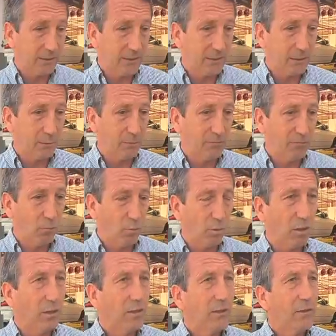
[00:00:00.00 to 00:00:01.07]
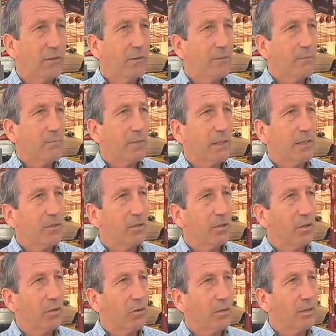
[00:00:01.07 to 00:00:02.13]
I said before. That,
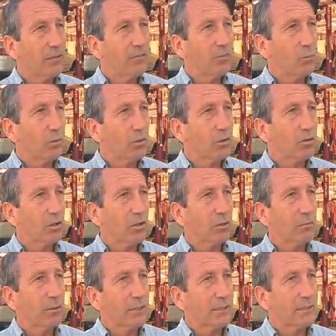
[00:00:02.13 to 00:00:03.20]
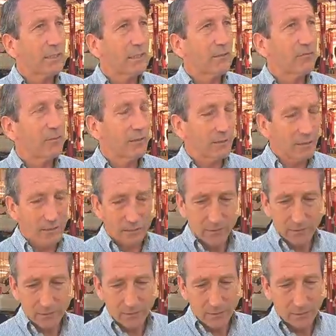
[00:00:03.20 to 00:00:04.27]
if you want to talk about safety,
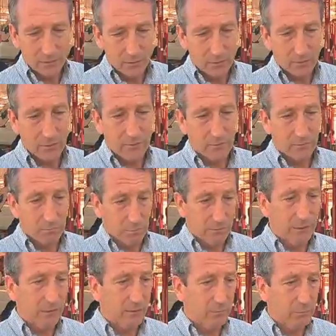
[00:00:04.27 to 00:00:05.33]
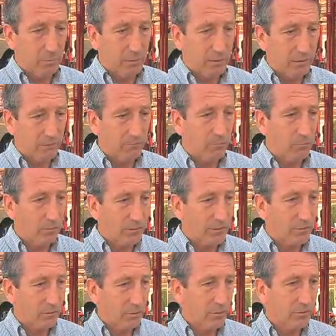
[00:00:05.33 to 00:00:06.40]
you need to begin by enforcing
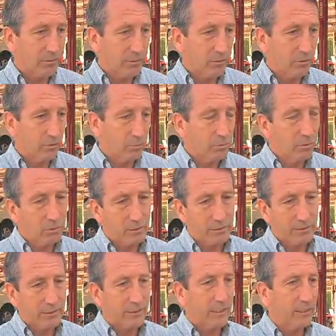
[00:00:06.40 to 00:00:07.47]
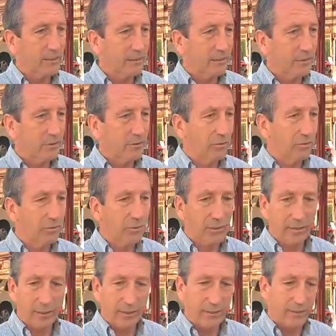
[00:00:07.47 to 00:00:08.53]
laws that are on the book. It's telling that, you
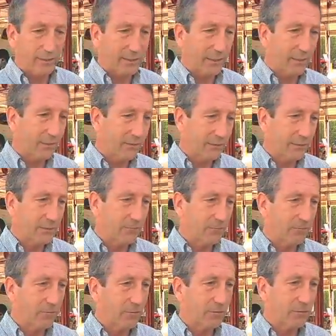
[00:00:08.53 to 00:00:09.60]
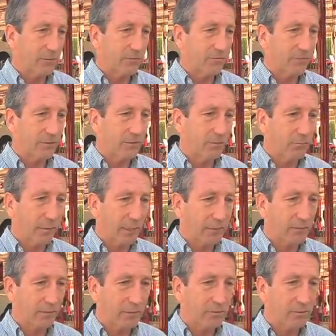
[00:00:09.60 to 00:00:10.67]
got 80,000 different folks that fail
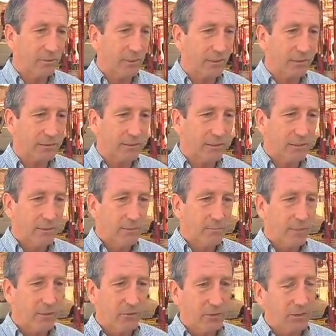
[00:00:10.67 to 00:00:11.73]
background checks, and you